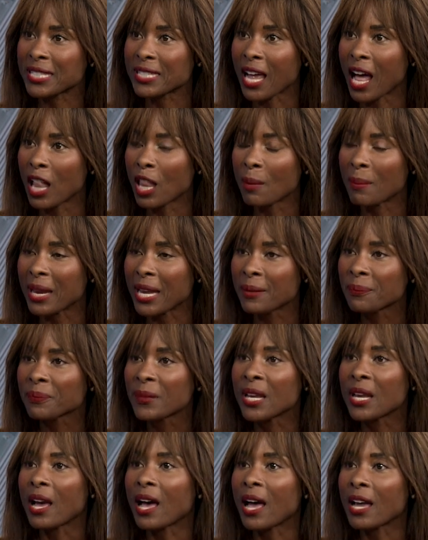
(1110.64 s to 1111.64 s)
Solomon,
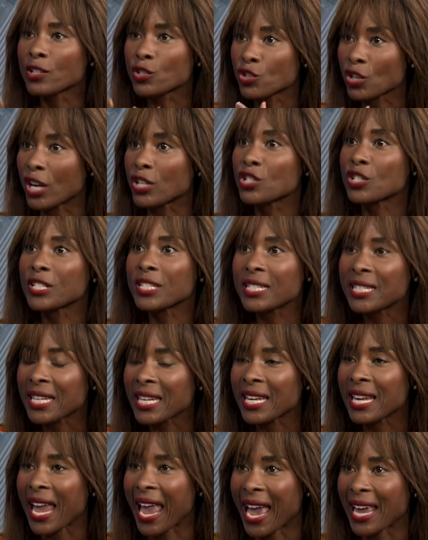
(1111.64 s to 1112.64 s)
uh, judges
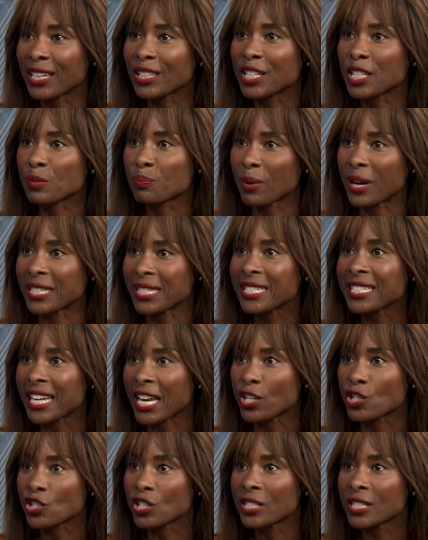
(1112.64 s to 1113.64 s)
the analyst
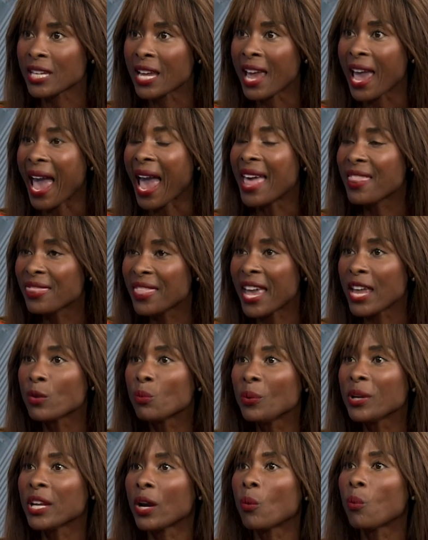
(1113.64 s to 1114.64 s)
presentations, and then
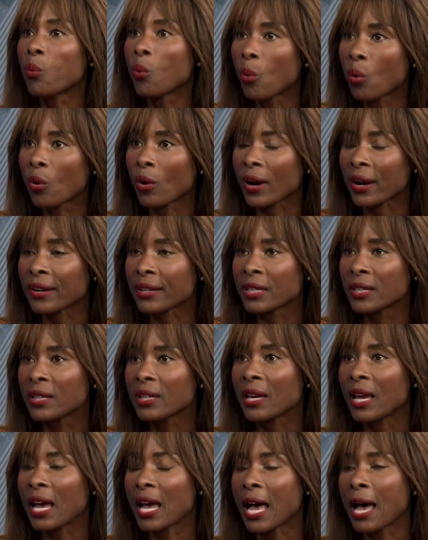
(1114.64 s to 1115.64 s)
we award
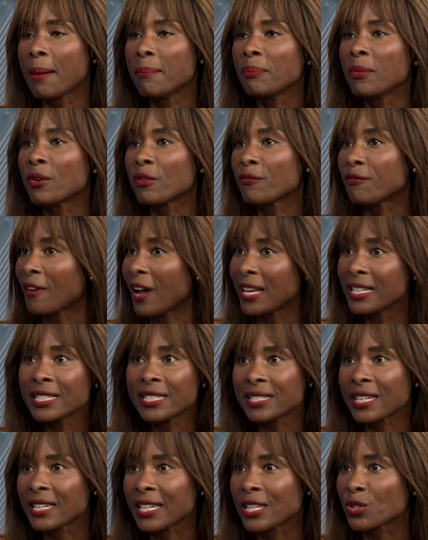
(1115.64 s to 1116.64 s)
um,
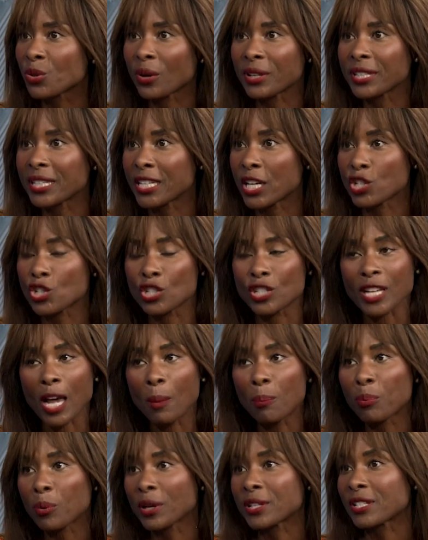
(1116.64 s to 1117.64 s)
funds to these organizations,
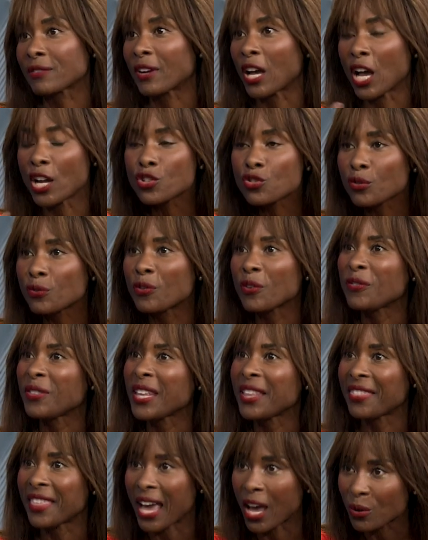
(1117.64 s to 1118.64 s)
upwards of
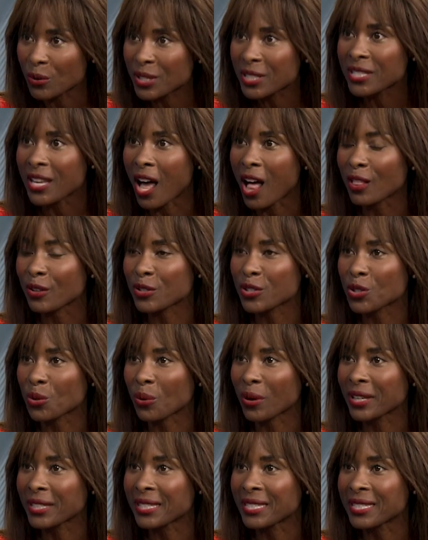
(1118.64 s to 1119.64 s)
$150,000 to
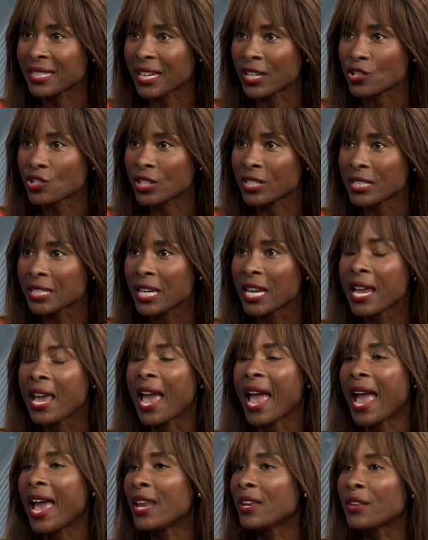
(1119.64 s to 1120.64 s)
organizations,
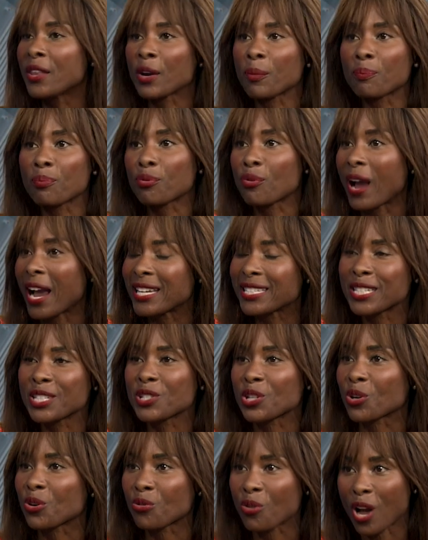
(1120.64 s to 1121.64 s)
and their prizes
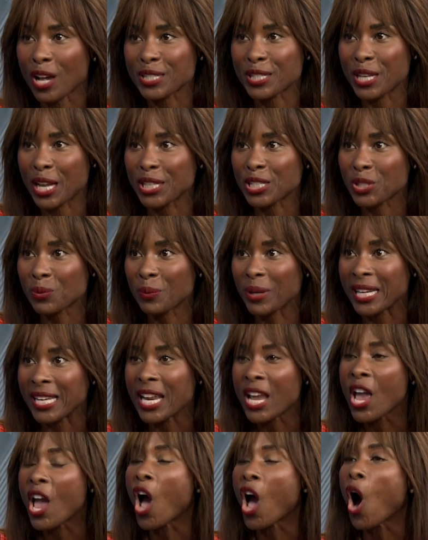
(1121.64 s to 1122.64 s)
across that suite.
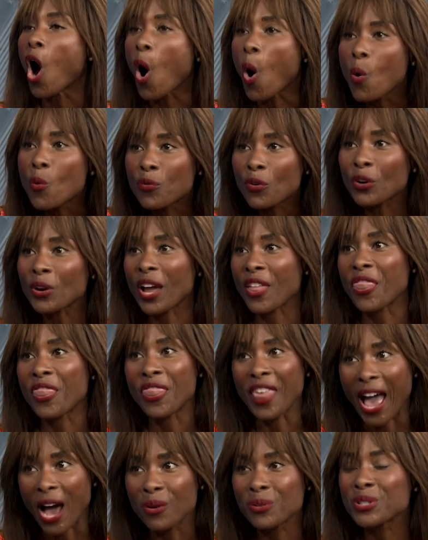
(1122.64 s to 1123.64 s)
Over a
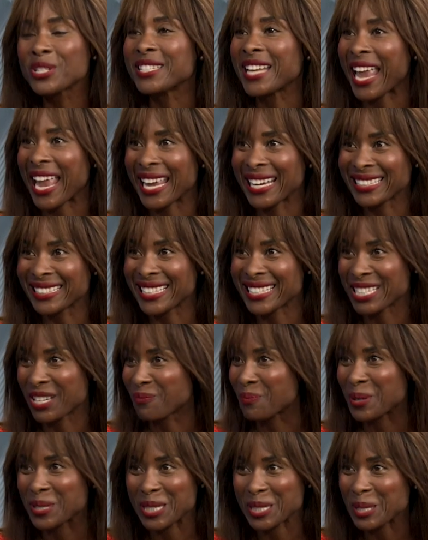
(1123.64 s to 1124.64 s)
thousand analysts
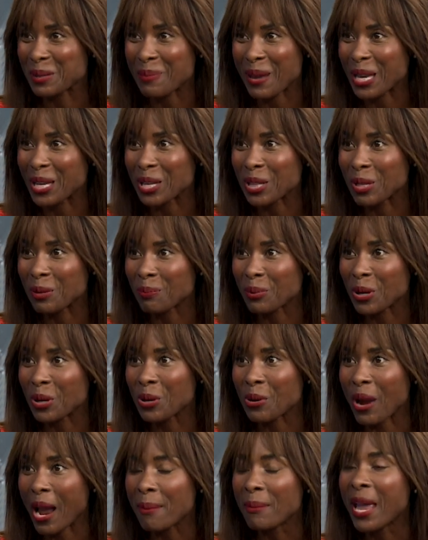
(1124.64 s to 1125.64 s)
have participated in the
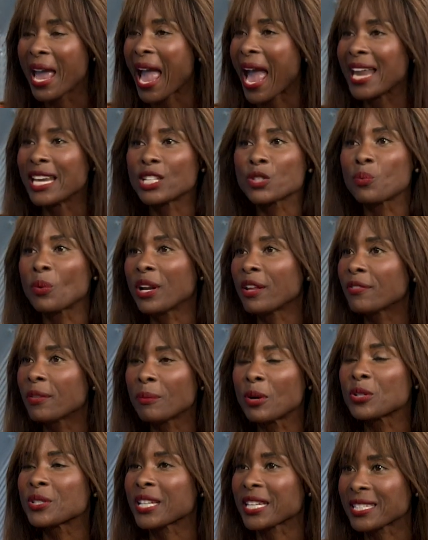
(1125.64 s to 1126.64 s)
program, and it's one of the
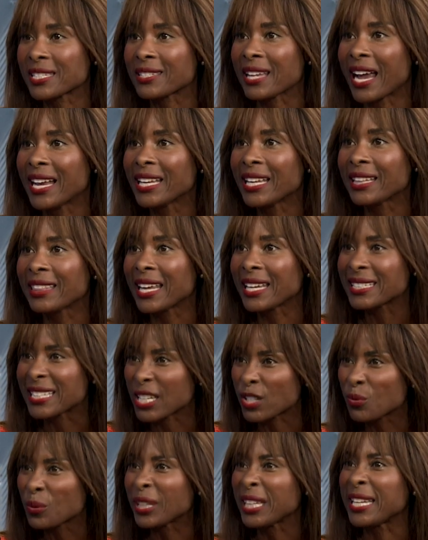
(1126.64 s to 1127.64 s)
most exciting things
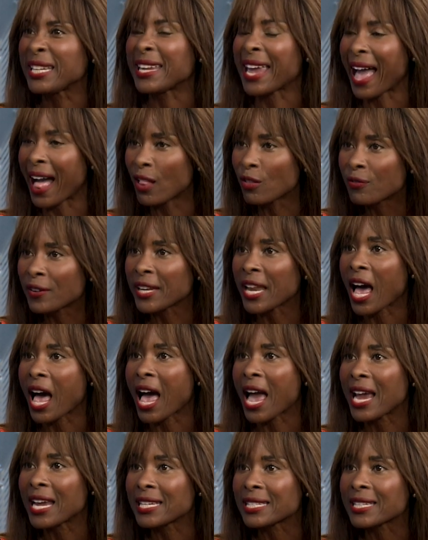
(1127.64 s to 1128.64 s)
that's really
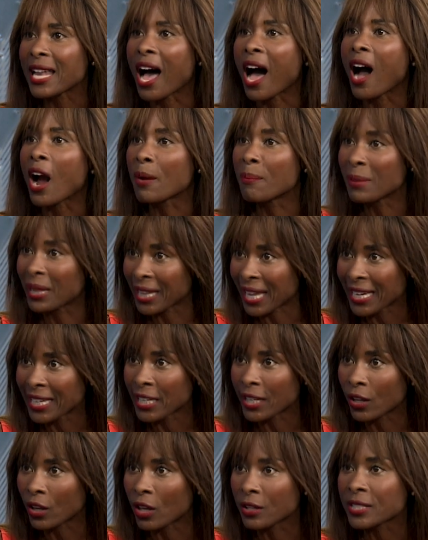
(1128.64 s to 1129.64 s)
galvanized our
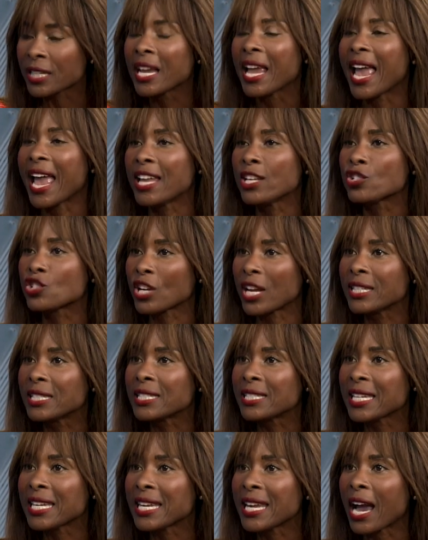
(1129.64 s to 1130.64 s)
millennials and Gen
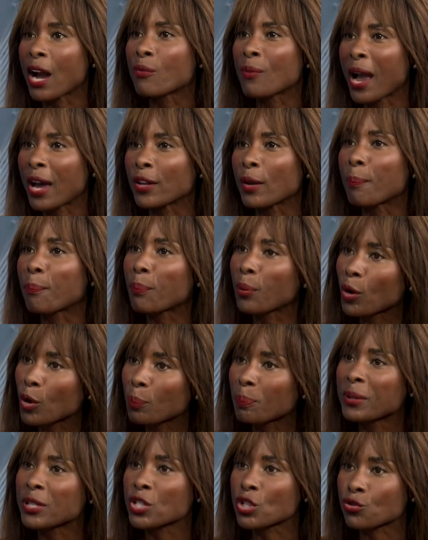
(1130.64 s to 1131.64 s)
Z around a
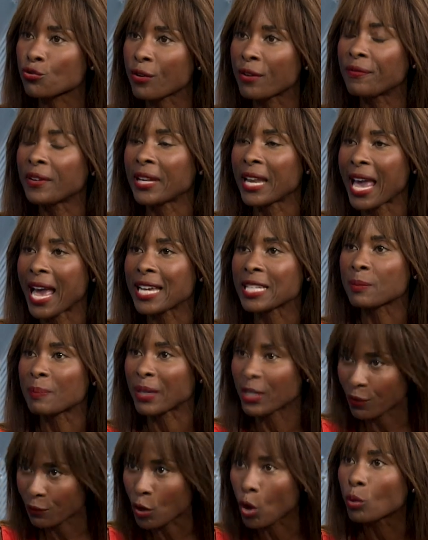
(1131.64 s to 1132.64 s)
purpose-driven
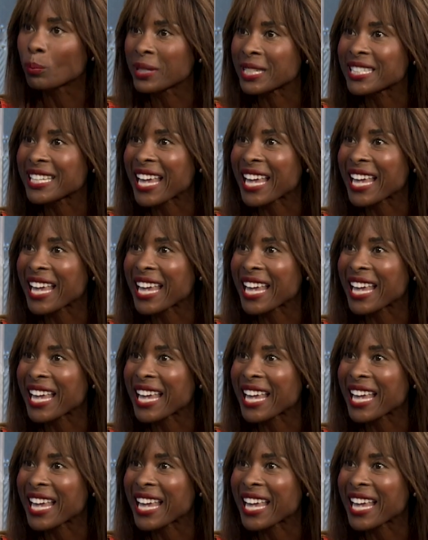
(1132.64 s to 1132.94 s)
aspect of Goldman